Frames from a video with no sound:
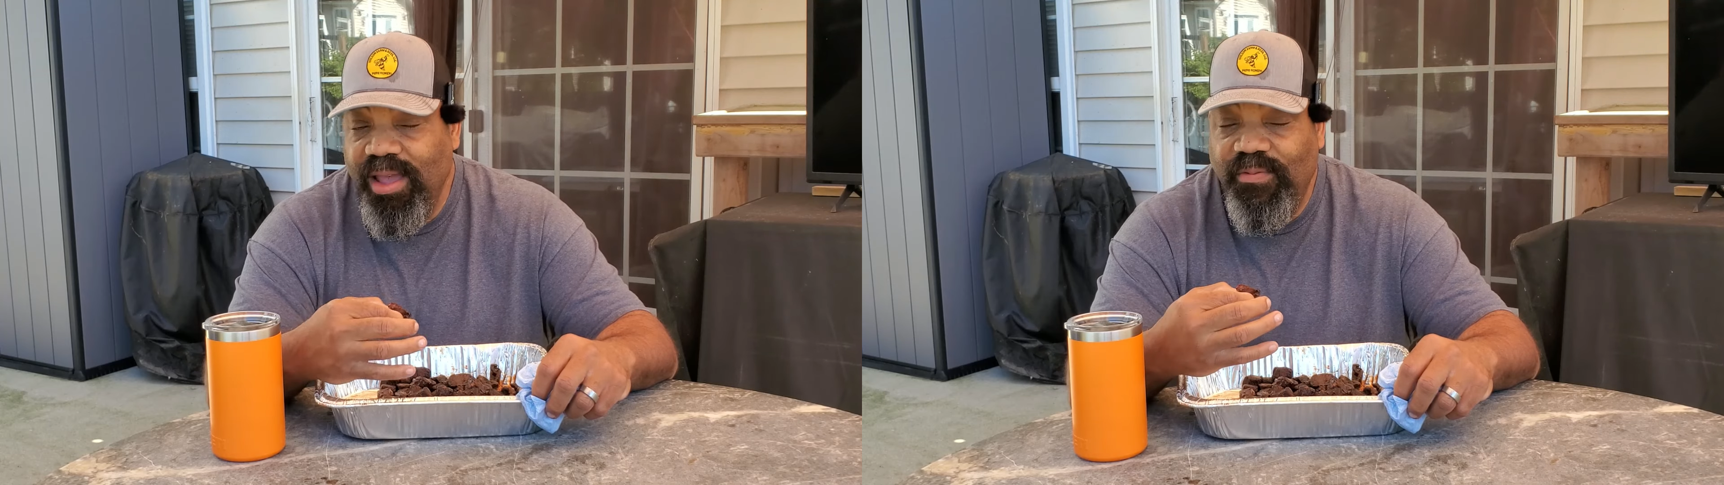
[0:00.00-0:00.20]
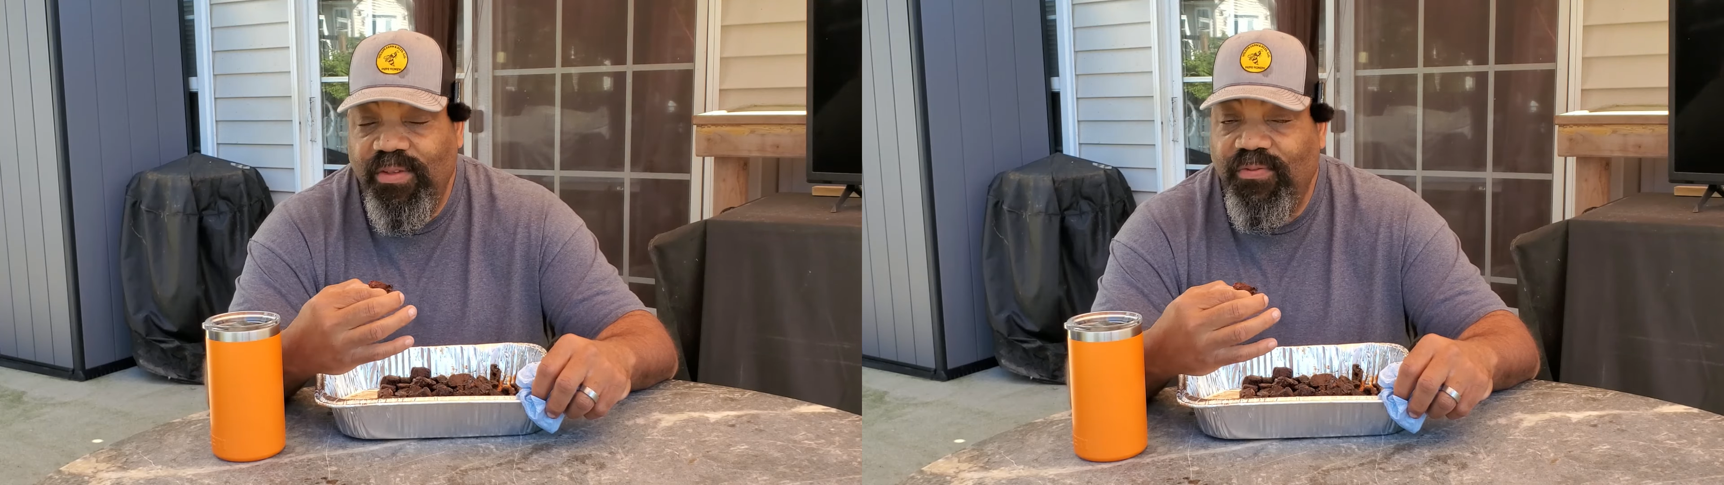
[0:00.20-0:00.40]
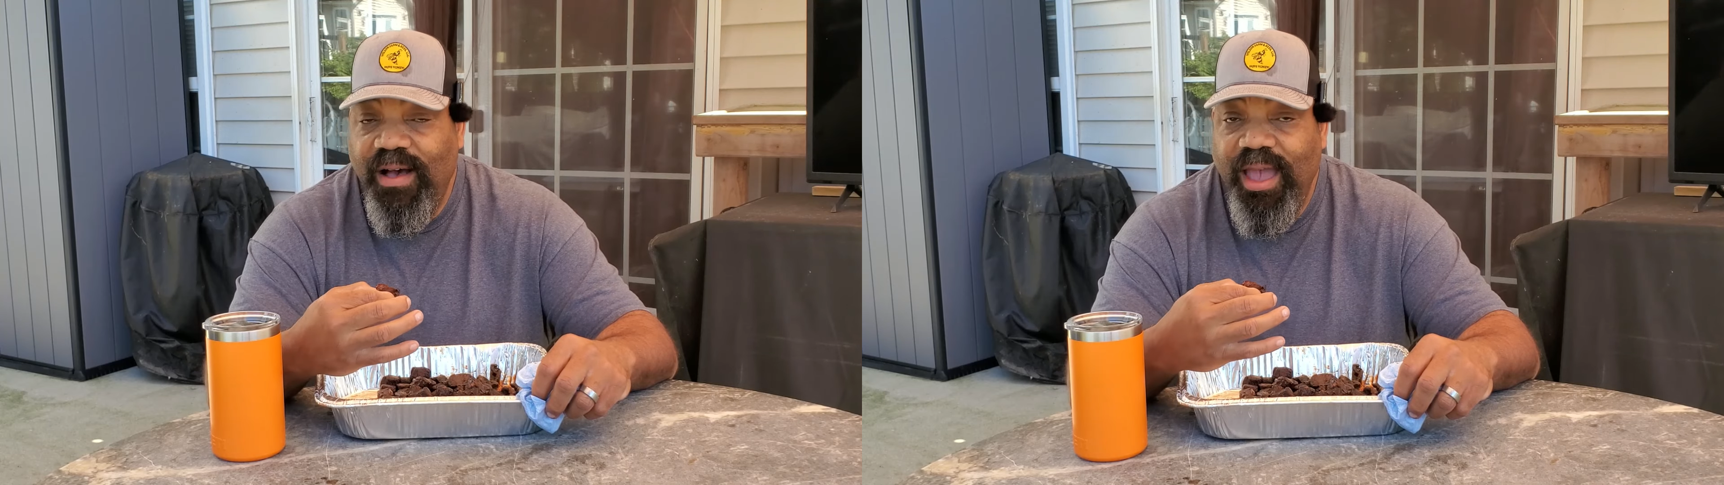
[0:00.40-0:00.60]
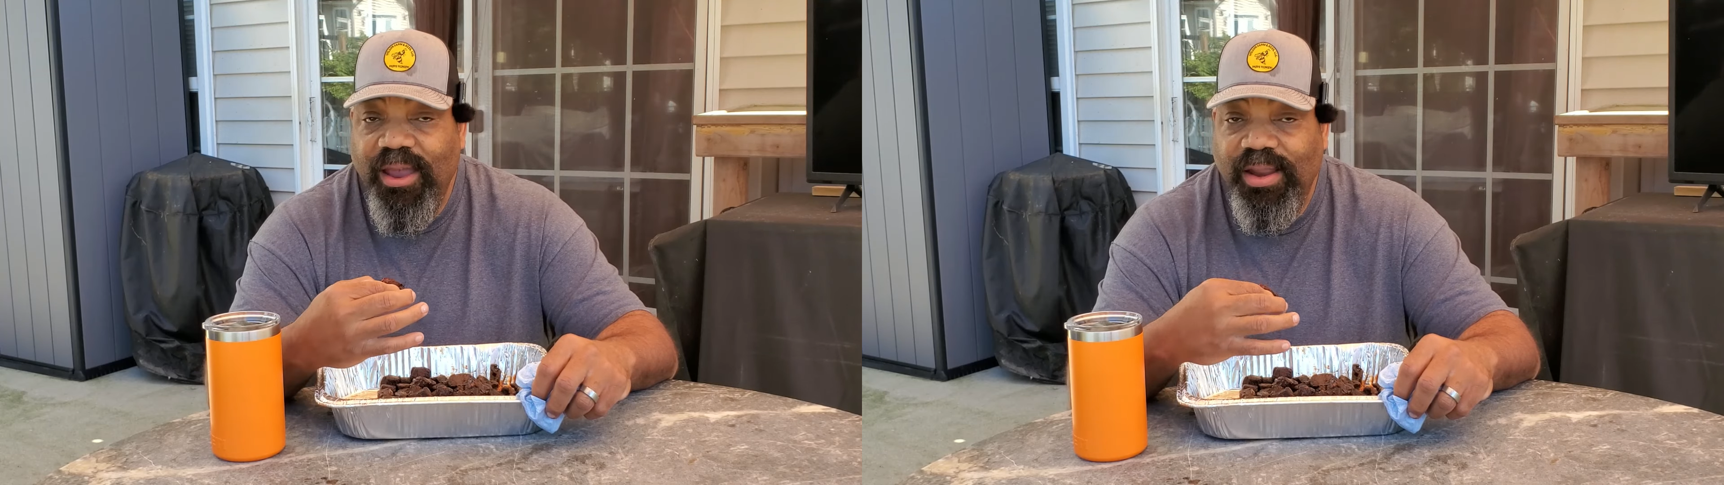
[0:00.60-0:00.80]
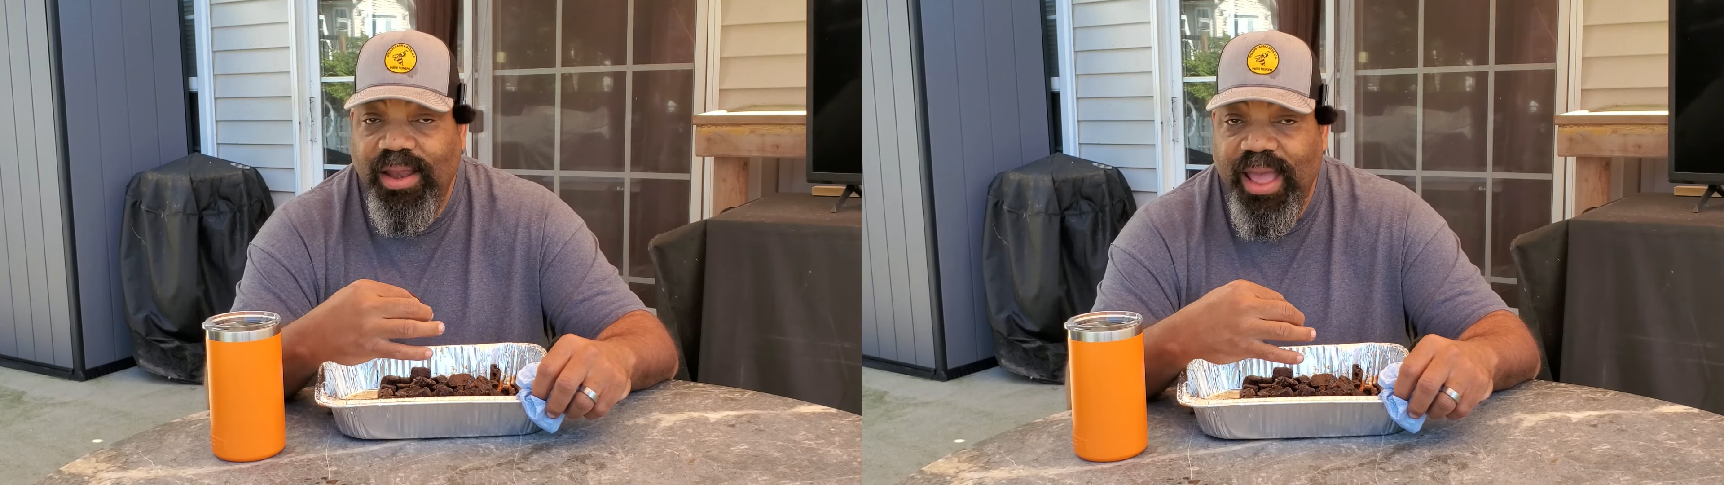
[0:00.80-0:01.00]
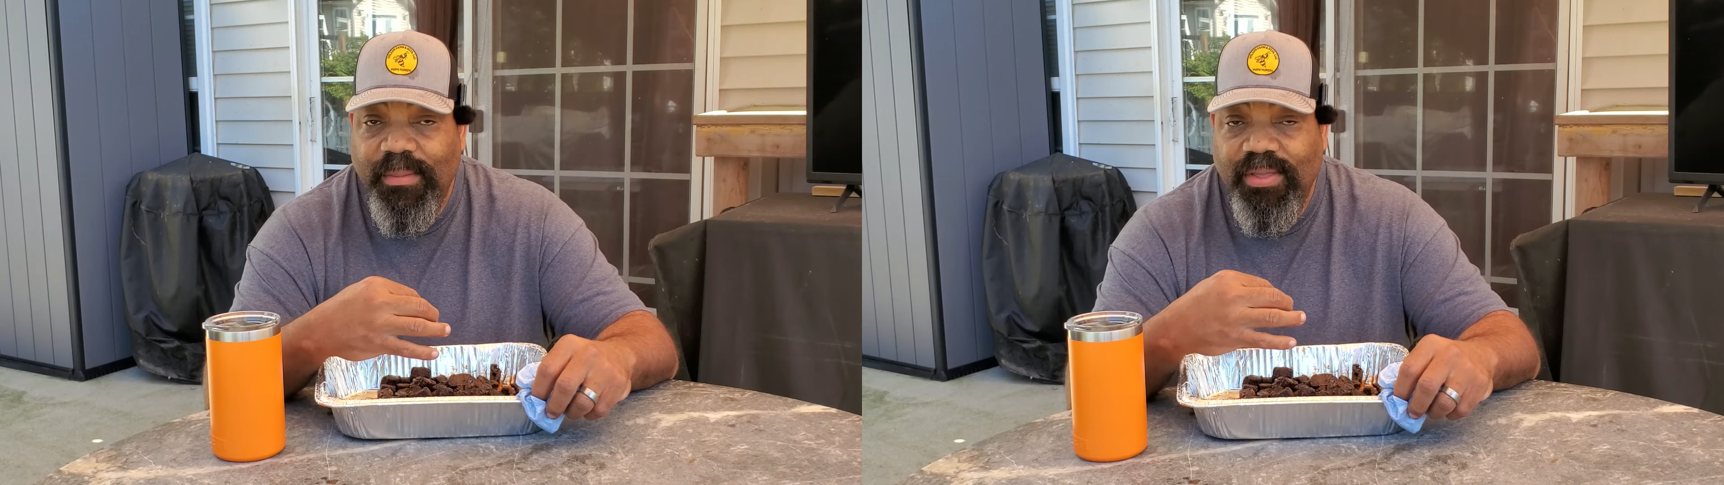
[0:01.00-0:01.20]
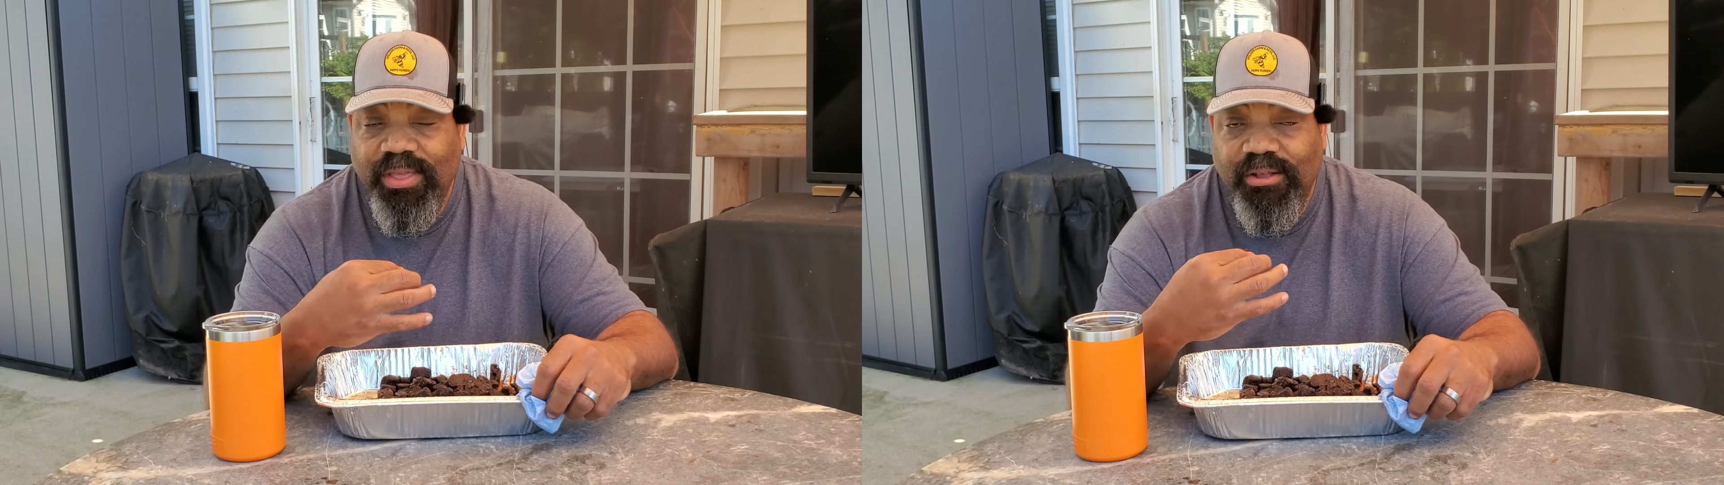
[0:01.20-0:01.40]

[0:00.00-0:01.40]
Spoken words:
And if it's fire, then damn it,